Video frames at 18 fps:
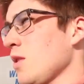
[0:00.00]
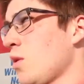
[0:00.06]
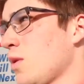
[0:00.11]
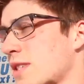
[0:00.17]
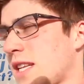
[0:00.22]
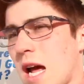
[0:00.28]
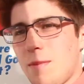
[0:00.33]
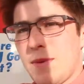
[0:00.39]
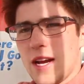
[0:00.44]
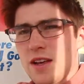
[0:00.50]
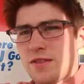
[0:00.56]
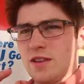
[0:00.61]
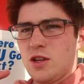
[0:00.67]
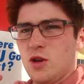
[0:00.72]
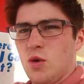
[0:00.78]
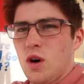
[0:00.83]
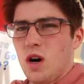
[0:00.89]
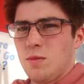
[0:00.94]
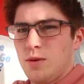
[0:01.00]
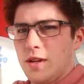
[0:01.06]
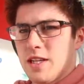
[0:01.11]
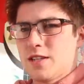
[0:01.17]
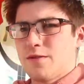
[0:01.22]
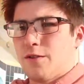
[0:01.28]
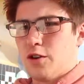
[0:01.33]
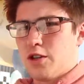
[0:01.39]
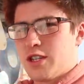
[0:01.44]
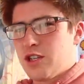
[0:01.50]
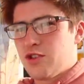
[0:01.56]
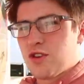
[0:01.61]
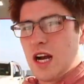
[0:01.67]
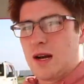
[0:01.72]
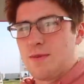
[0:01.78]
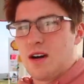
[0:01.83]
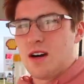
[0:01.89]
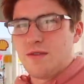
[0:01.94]
We're stopping at the U-Haul place first to
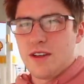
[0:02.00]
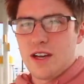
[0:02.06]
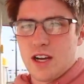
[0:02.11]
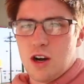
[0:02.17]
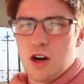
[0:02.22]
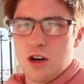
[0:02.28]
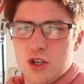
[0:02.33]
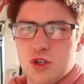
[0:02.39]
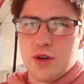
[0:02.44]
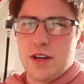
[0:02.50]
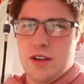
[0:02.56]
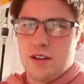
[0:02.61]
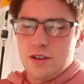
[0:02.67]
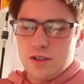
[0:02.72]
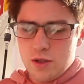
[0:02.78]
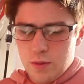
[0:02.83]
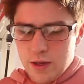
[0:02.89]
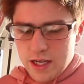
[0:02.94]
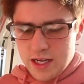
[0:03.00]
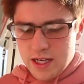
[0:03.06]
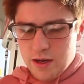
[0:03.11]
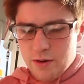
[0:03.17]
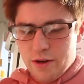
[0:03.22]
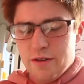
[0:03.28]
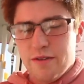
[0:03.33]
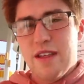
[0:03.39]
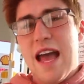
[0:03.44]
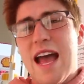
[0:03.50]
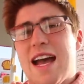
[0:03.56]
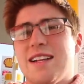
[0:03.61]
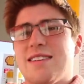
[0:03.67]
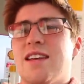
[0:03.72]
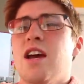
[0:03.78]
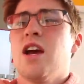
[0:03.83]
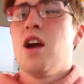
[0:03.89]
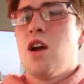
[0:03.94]
drop off that car trailer so we can get rid of
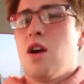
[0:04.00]
that.